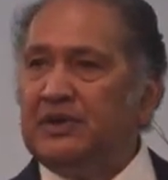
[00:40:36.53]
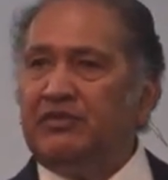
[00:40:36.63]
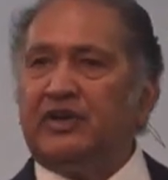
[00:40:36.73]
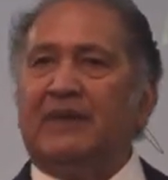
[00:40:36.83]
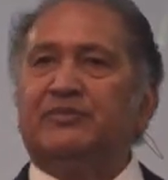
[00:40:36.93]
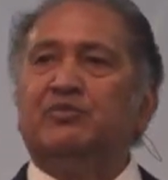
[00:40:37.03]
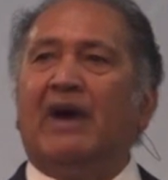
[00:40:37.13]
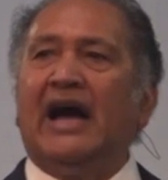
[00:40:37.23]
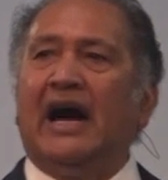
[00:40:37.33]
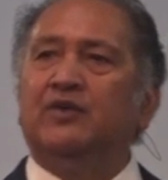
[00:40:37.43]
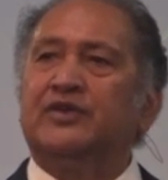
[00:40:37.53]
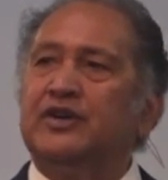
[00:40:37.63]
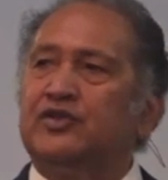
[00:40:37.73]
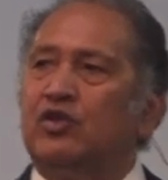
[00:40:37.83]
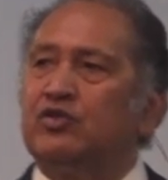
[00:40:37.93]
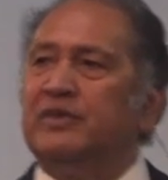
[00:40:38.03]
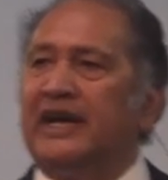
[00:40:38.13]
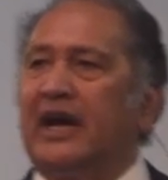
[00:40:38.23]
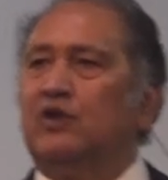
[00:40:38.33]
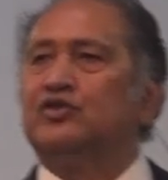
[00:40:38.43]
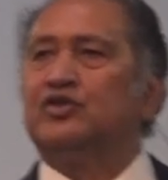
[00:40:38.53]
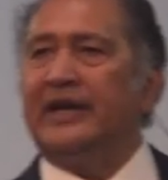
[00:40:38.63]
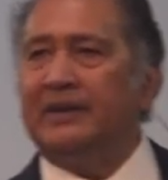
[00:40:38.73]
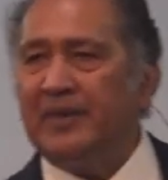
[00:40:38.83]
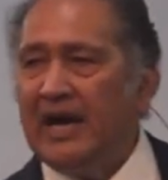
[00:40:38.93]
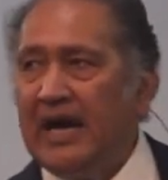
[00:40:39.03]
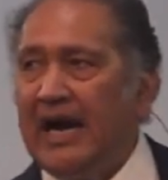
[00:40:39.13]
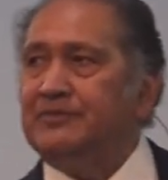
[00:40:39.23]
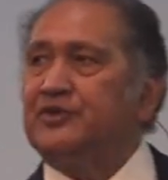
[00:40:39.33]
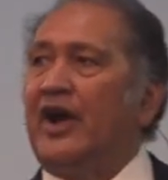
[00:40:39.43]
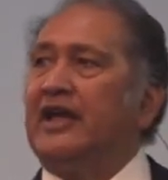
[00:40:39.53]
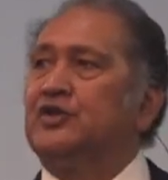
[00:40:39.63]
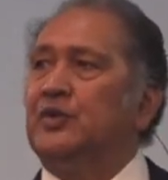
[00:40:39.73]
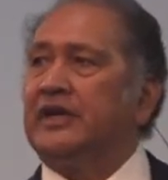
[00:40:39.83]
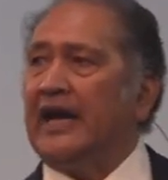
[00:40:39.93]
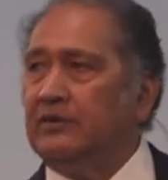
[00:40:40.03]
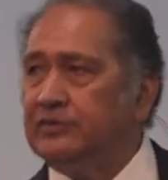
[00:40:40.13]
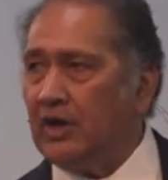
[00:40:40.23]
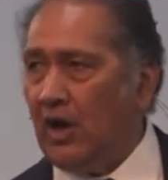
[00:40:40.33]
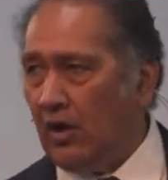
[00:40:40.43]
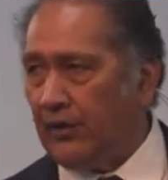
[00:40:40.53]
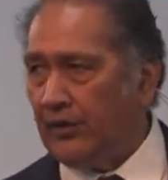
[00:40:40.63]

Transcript: If you come to my house and you talk to me and I go to sleep, I'm trying to encounter God.